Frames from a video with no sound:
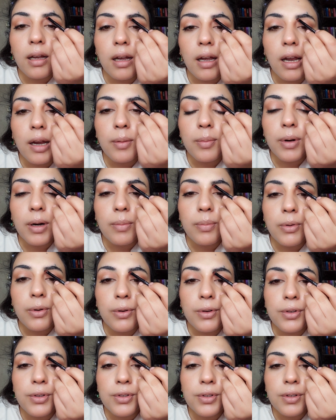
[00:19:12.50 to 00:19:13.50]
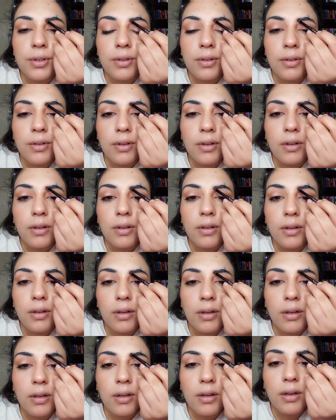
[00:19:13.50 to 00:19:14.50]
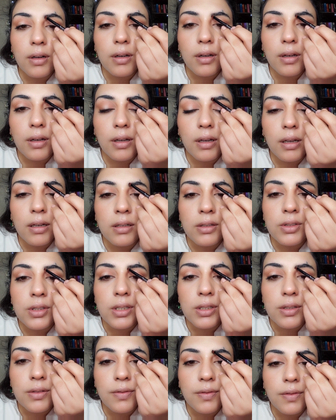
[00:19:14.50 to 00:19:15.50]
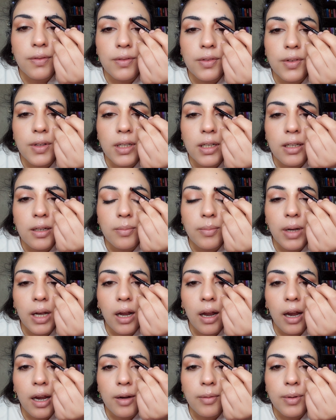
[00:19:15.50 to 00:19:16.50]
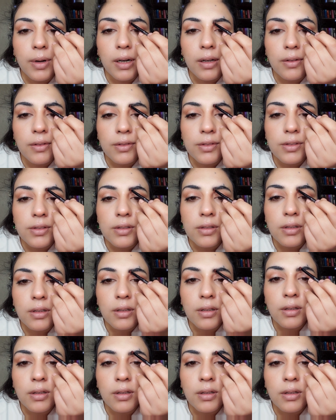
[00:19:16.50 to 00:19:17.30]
eyebrow portion and just fill in my eyebrows